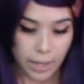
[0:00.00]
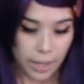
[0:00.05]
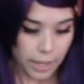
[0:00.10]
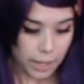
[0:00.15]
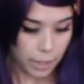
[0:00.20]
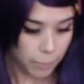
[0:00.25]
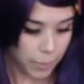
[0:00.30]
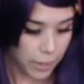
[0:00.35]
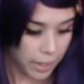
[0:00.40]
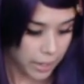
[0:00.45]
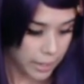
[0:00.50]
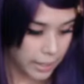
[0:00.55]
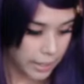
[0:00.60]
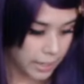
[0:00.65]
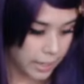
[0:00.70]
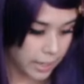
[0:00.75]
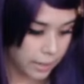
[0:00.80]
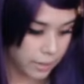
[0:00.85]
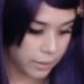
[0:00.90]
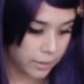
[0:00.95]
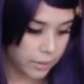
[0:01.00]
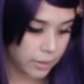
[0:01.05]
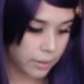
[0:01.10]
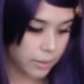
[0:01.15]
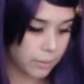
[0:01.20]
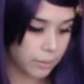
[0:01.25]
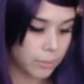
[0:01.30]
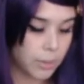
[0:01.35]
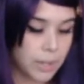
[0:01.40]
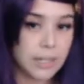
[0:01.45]
And apparently
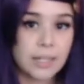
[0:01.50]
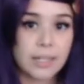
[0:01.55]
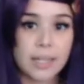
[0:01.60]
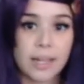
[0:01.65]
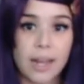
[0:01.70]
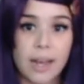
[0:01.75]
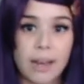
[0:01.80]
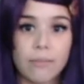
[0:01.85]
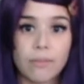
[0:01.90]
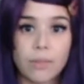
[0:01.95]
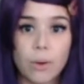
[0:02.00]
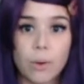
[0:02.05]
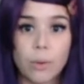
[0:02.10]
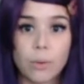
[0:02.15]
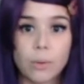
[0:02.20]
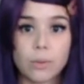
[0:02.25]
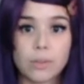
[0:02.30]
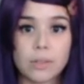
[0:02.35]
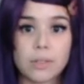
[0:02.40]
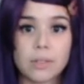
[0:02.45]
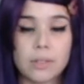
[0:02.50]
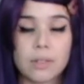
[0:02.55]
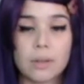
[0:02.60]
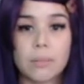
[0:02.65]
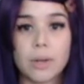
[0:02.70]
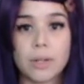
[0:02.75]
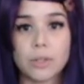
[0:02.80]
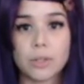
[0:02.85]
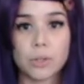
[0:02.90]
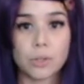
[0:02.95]
the ones that have the holes, the
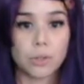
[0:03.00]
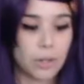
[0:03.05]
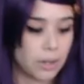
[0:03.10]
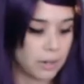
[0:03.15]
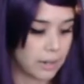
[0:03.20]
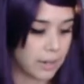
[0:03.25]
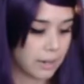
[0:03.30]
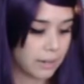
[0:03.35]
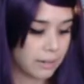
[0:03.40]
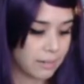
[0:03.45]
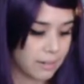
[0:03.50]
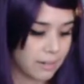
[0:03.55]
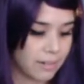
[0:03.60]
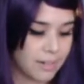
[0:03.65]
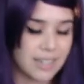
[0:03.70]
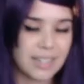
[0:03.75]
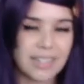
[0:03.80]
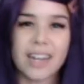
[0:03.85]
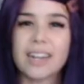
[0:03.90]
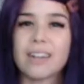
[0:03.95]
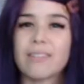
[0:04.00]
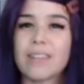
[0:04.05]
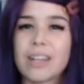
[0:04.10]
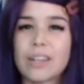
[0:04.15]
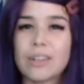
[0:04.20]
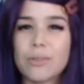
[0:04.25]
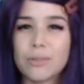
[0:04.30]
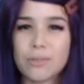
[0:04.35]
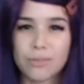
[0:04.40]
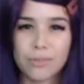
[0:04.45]
Monstera is kind of
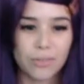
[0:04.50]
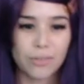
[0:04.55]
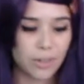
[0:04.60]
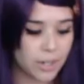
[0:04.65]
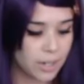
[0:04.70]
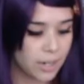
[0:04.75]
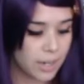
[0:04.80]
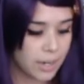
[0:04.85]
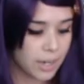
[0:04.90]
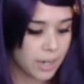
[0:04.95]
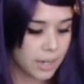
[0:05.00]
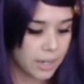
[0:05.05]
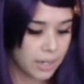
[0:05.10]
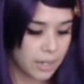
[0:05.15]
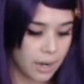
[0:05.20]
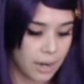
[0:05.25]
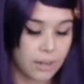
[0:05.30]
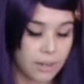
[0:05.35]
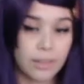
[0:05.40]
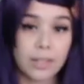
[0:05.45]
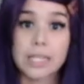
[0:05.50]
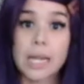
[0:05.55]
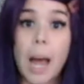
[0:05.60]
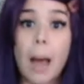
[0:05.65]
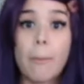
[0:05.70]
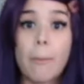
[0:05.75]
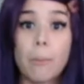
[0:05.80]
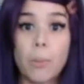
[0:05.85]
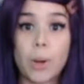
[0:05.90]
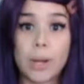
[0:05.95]
like known for, are the
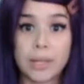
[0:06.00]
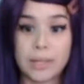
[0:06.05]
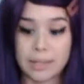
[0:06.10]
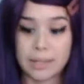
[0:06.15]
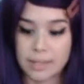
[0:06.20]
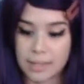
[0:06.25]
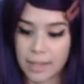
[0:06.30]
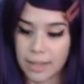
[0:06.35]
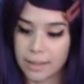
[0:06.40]
top ones.